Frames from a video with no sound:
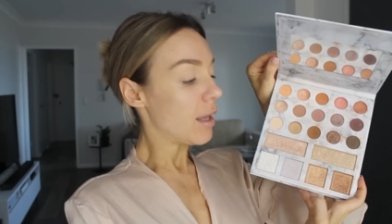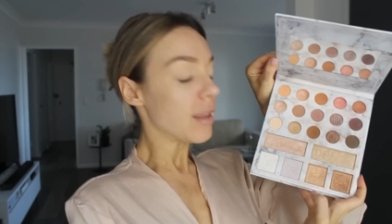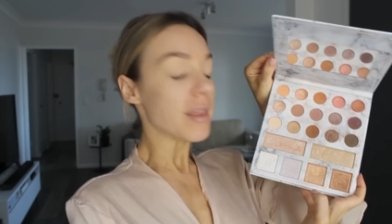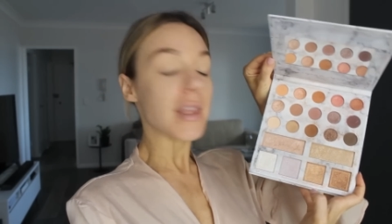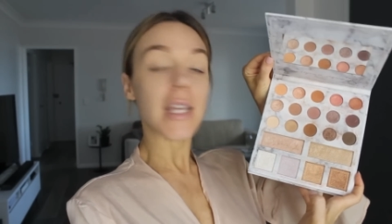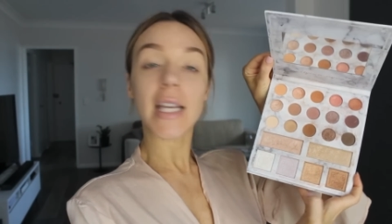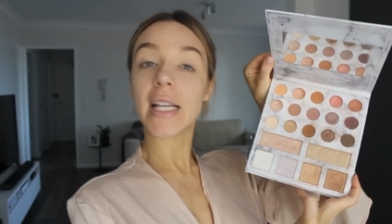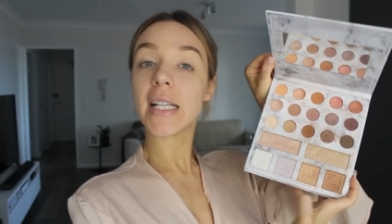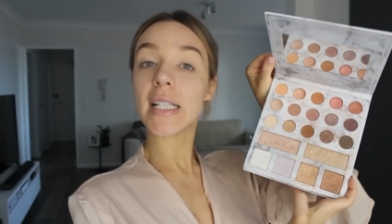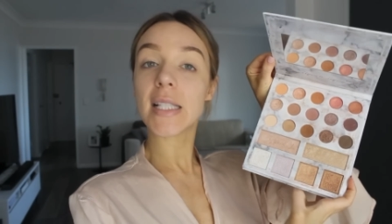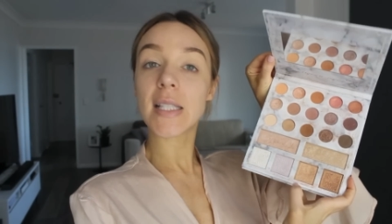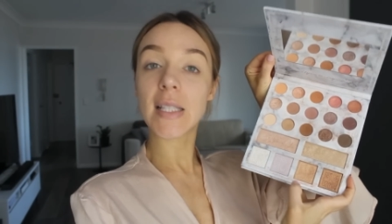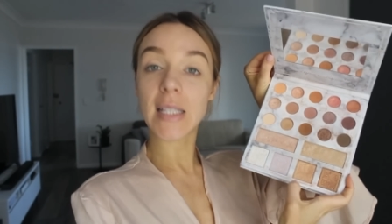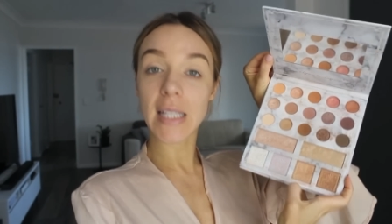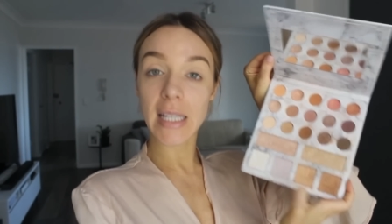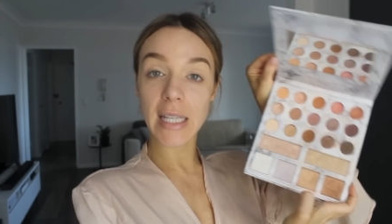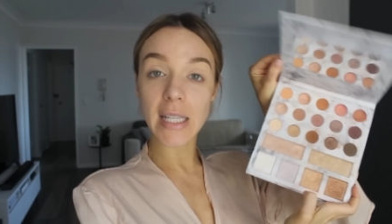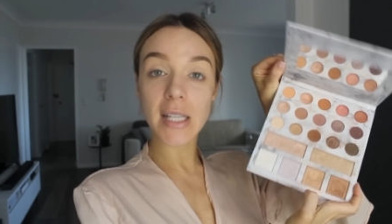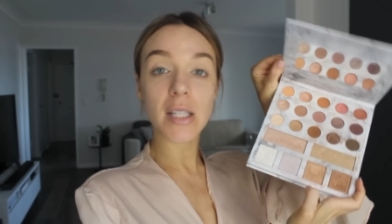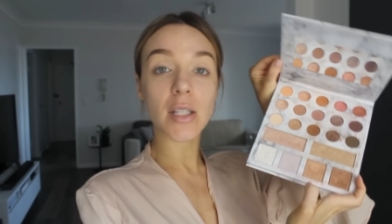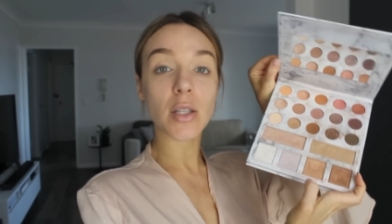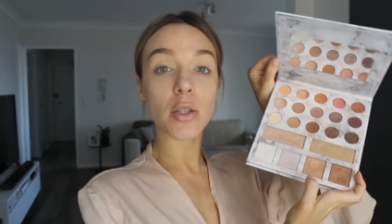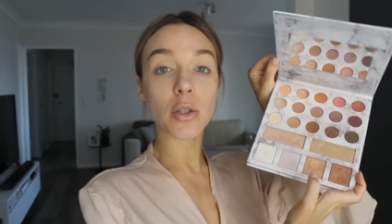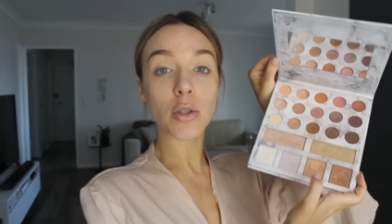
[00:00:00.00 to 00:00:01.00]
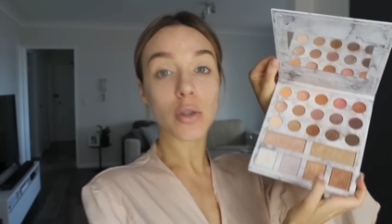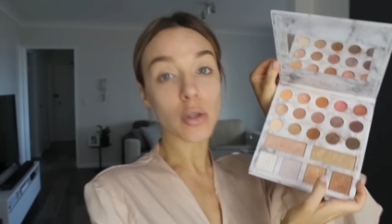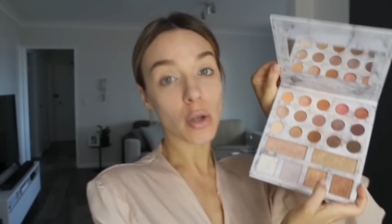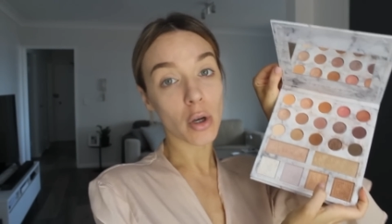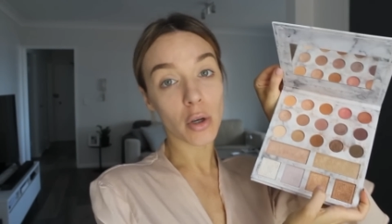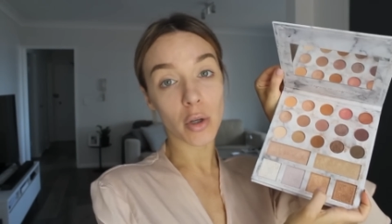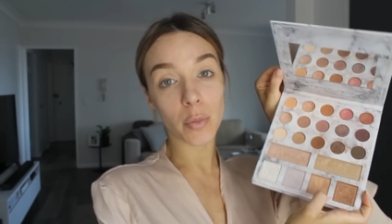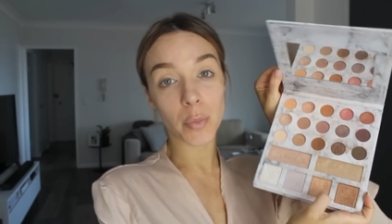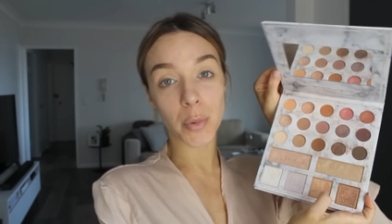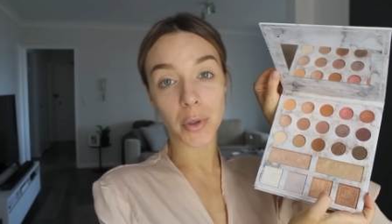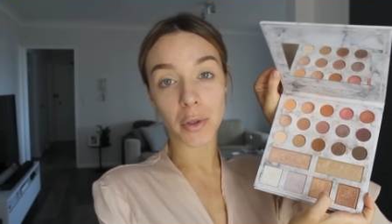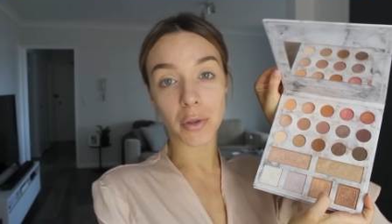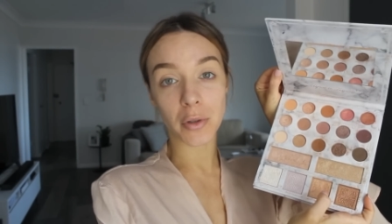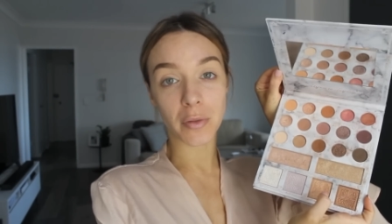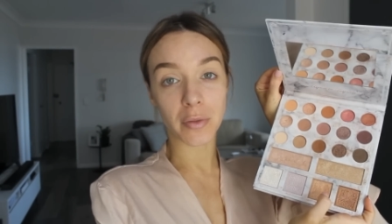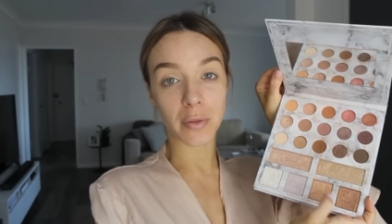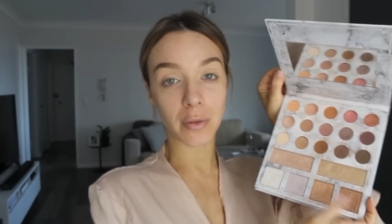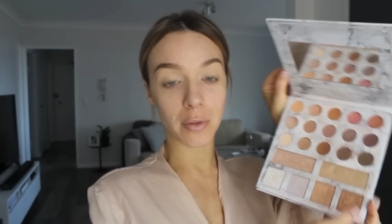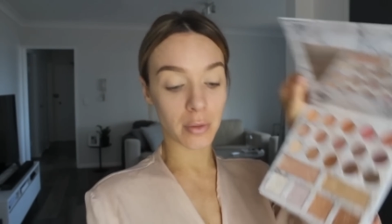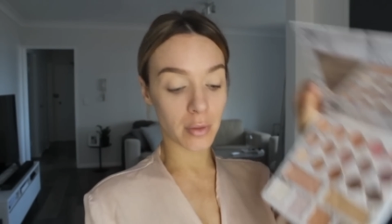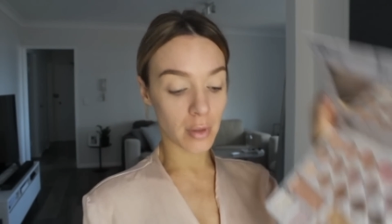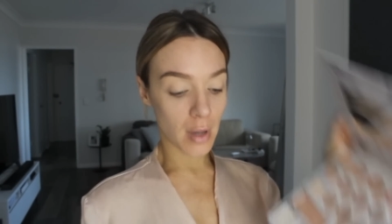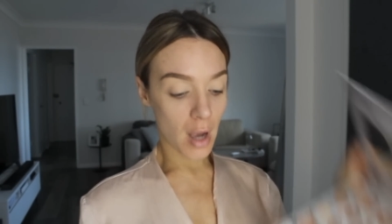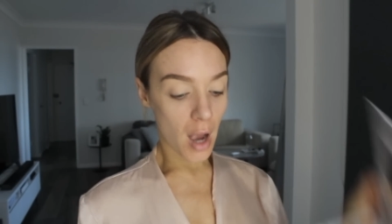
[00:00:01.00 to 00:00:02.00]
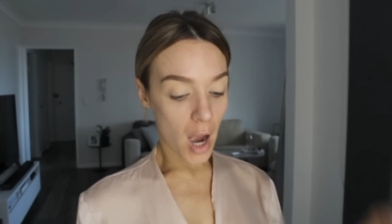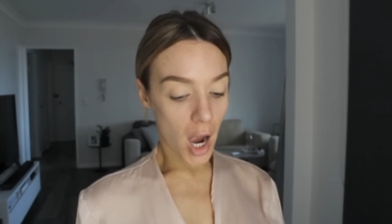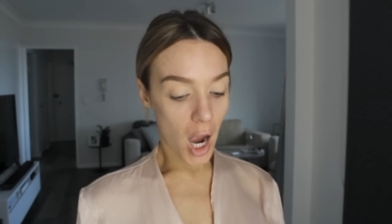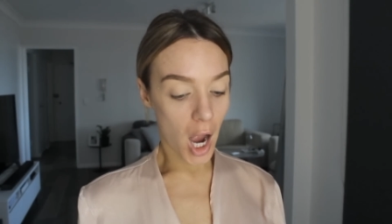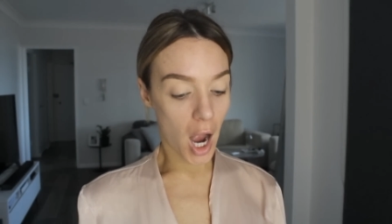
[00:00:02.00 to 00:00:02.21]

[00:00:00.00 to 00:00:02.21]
This is so beautiful.